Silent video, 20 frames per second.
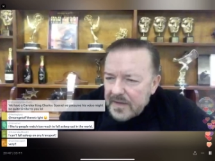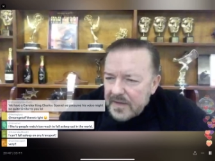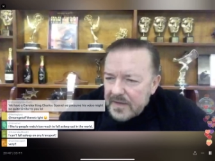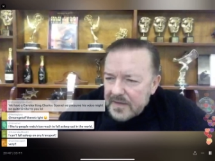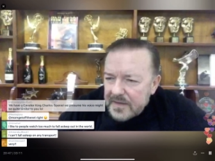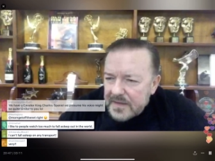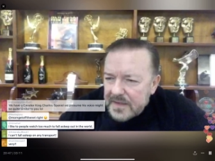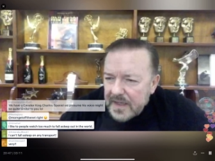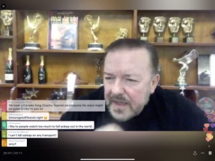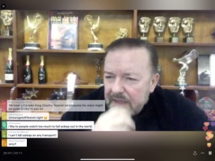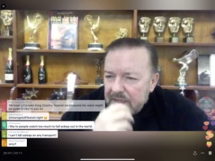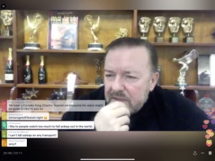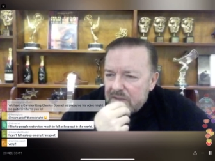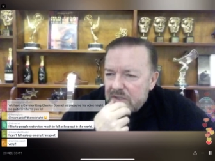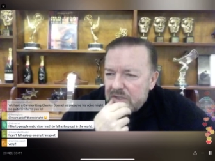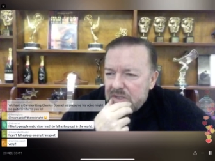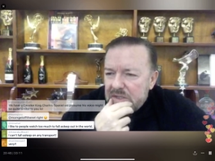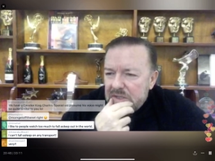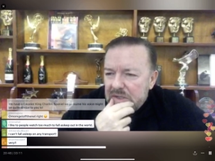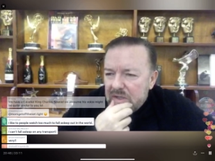Titch,
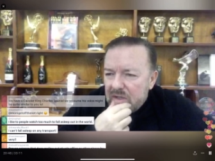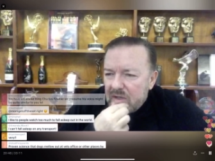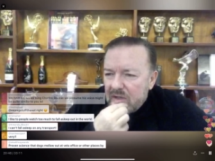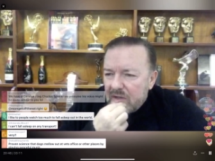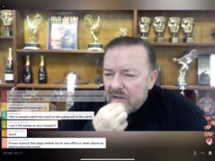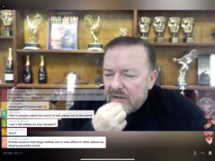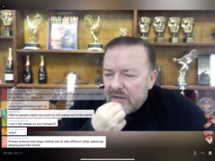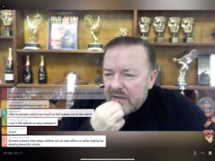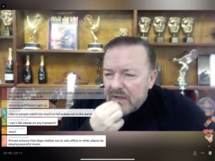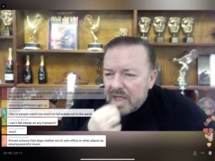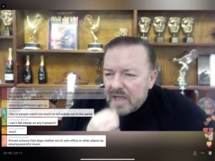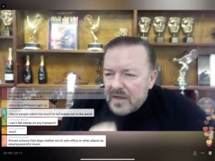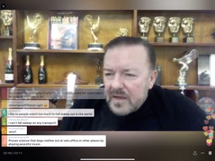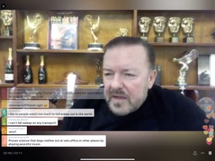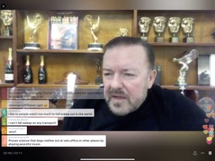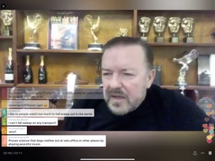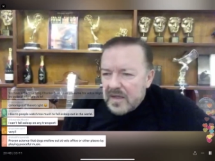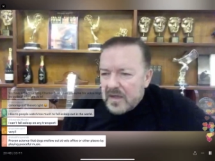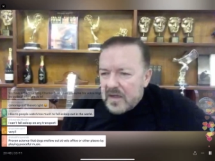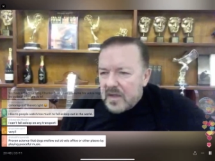
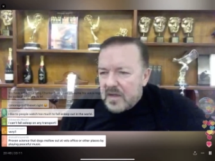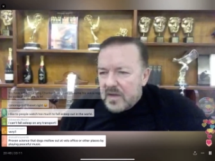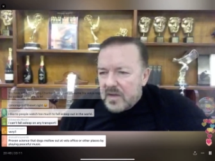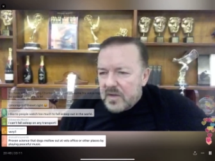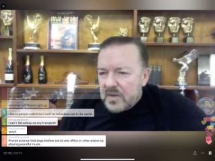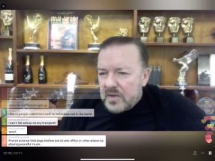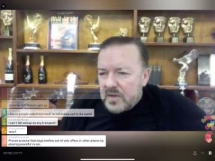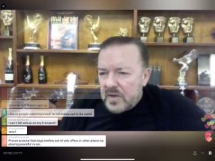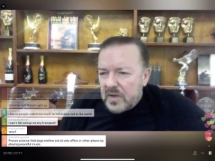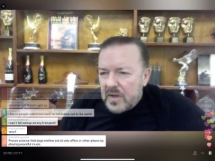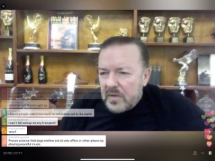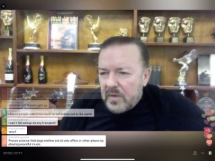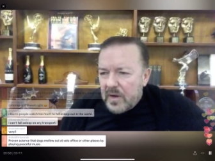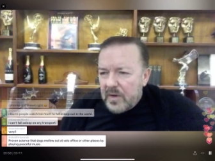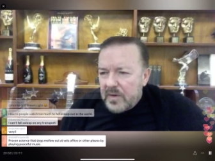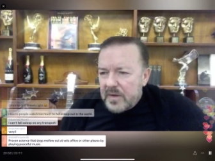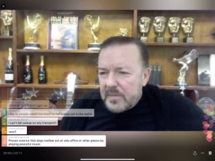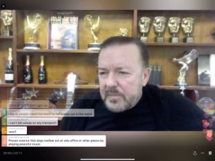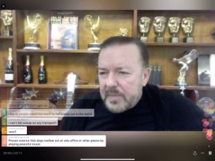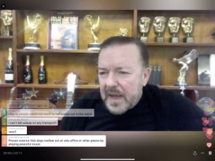do you own
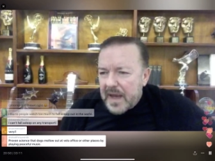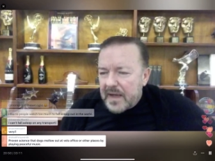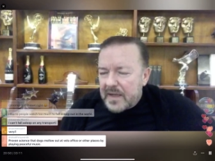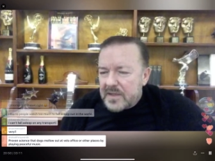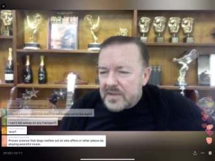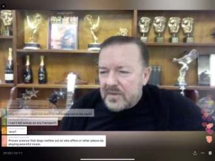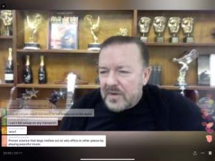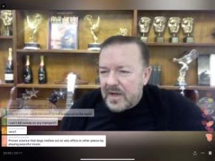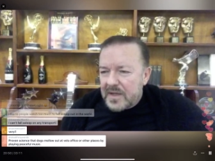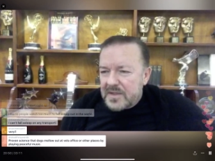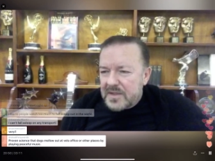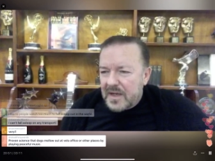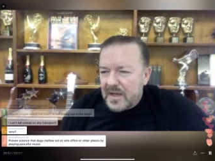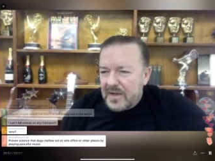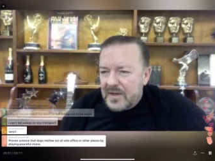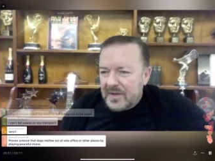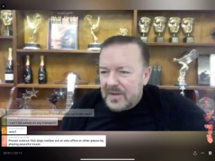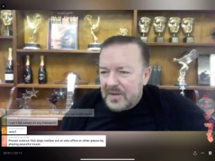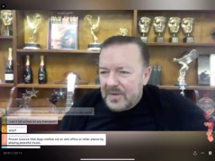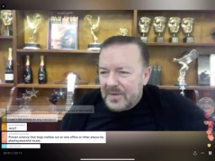a back scratcher,
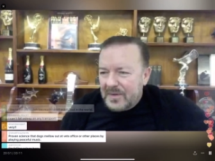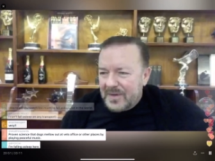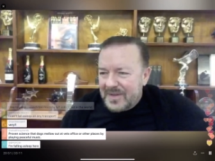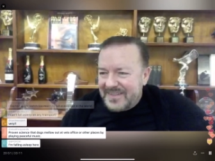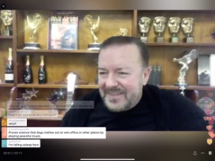Uncle?